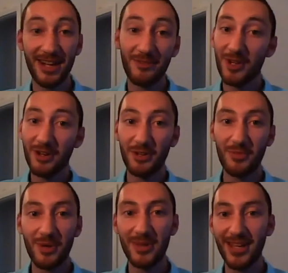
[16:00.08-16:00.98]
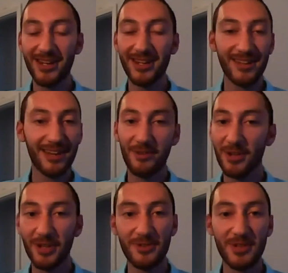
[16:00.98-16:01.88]
never know, you may be eating that
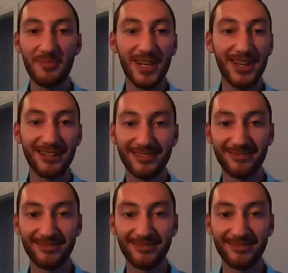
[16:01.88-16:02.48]
Oreo someday.